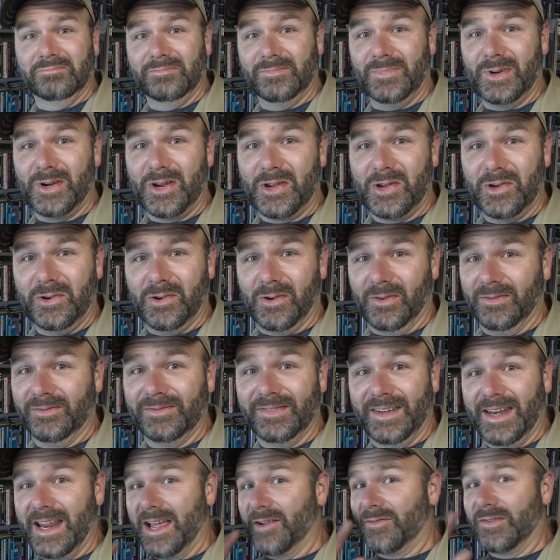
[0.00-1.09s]
Pretty cool.
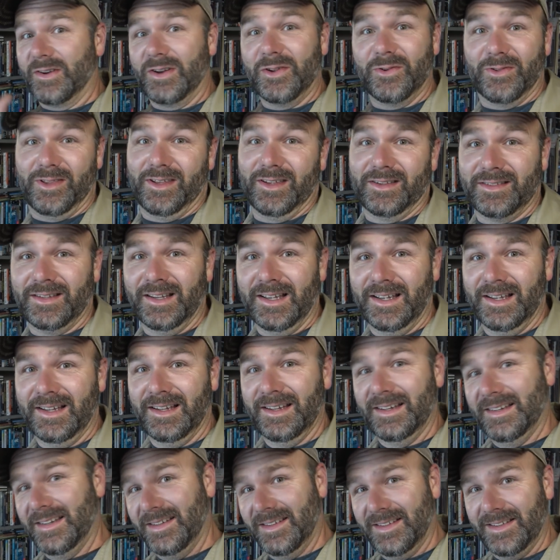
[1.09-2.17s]
Never knew this.
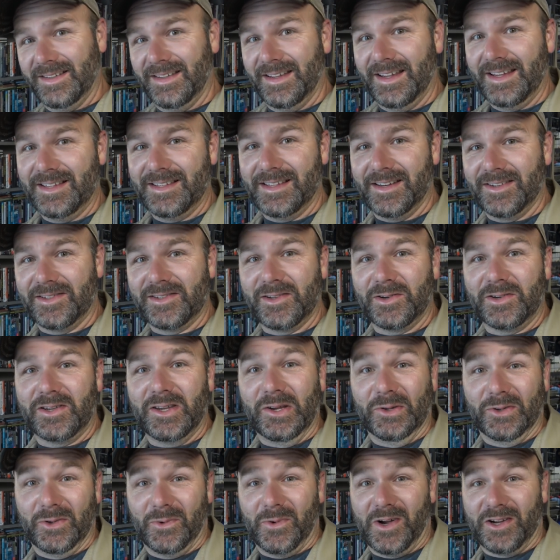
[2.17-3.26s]
He said it's so
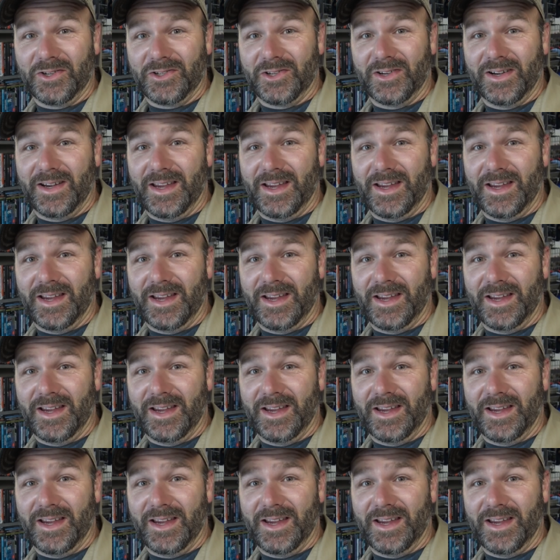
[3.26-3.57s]
cute to watch her